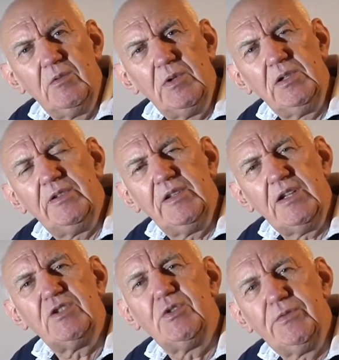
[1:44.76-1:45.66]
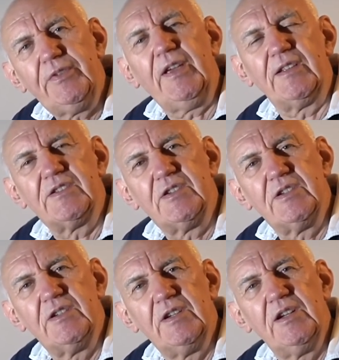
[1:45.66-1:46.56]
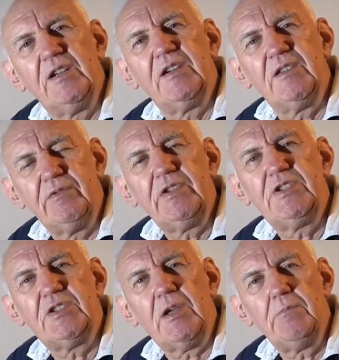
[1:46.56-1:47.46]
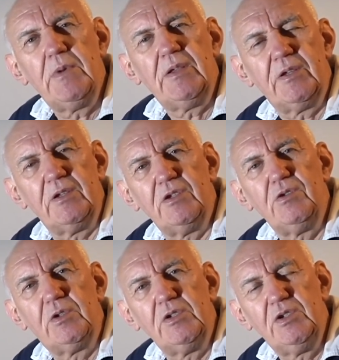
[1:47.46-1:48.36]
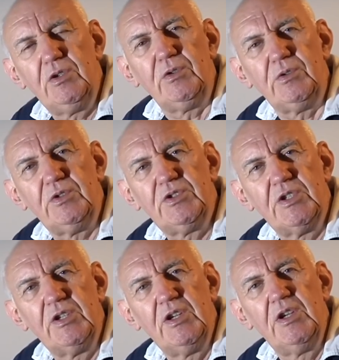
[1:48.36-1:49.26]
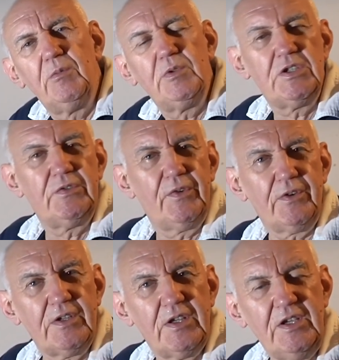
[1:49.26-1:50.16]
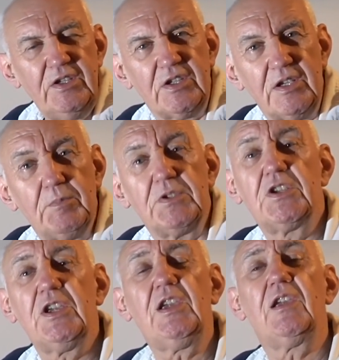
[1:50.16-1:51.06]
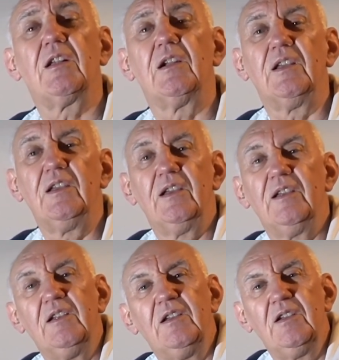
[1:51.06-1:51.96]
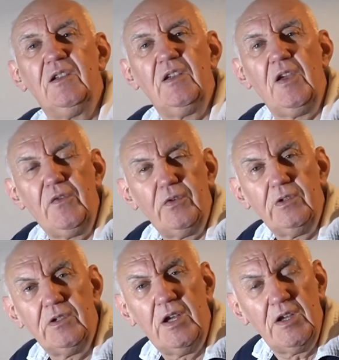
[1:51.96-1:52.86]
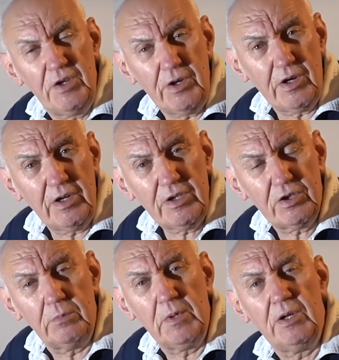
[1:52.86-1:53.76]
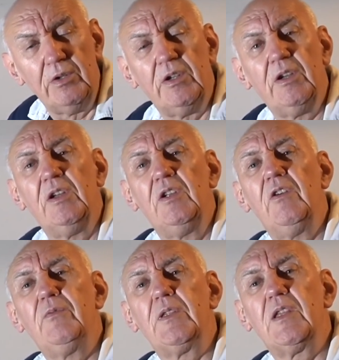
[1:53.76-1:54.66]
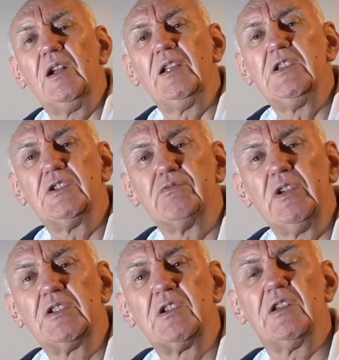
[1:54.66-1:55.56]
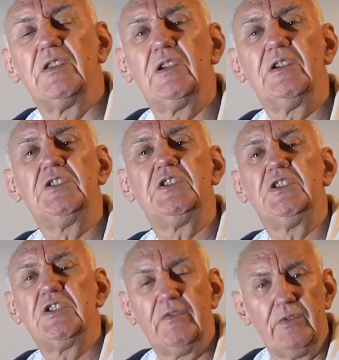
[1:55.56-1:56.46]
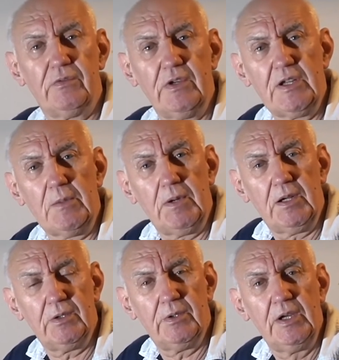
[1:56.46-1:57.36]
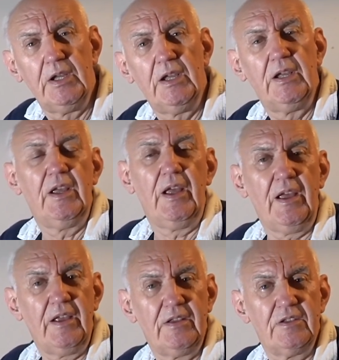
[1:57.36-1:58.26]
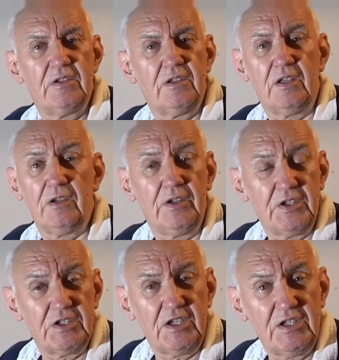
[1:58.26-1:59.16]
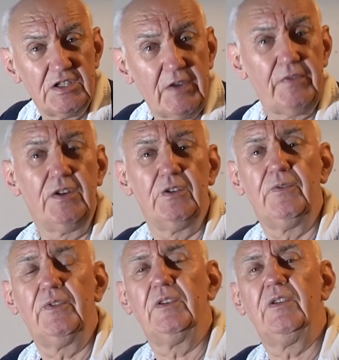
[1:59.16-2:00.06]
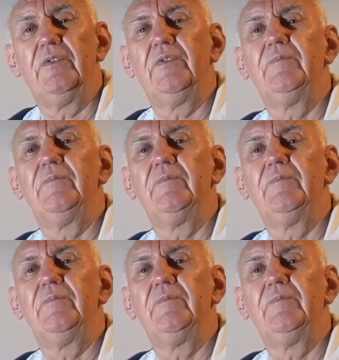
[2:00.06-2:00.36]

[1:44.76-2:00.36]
Well, in actual fact, there is a method that you can use which is very easy, particularly if you're an ICOM owner of one of the latest rigs like the IC7300 and the IC705.